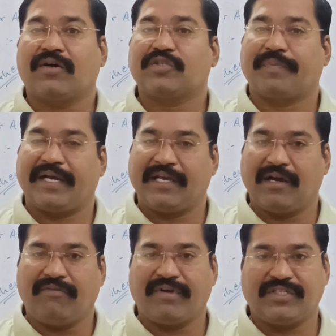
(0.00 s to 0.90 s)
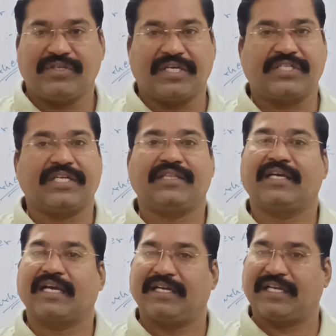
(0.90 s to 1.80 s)
of spreading of education in
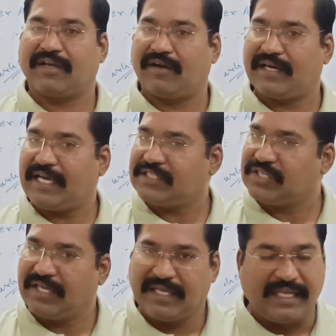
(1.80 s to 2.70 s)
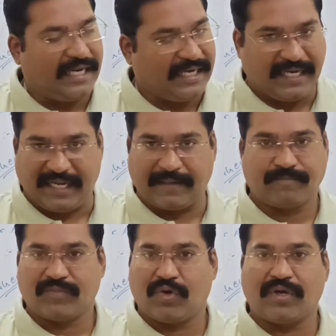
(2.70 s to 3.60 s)
the country called as India.
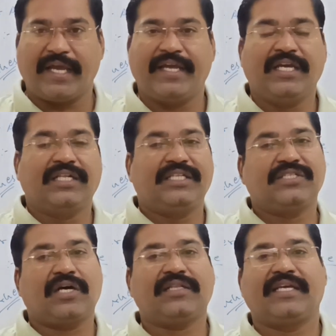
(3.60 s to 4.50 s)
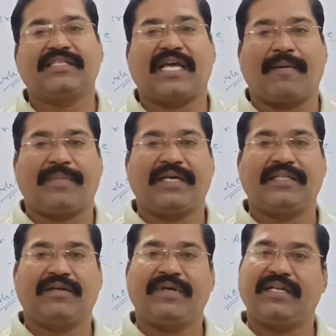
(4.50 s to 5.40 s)
Okay, these all things happened
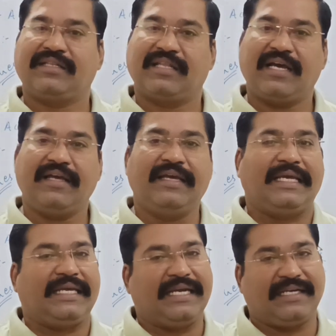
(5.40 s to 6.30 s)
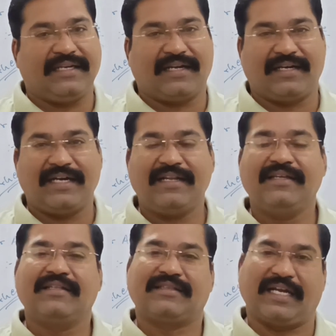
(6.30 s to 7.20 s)
in the
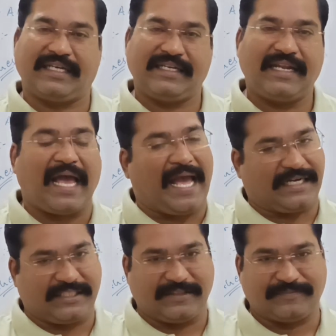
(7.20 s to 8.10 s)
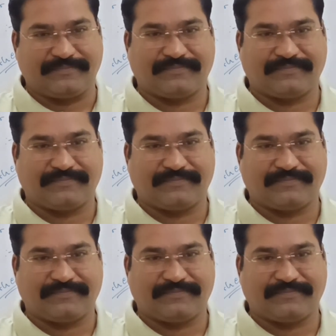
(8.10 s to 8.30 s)
1813 Act.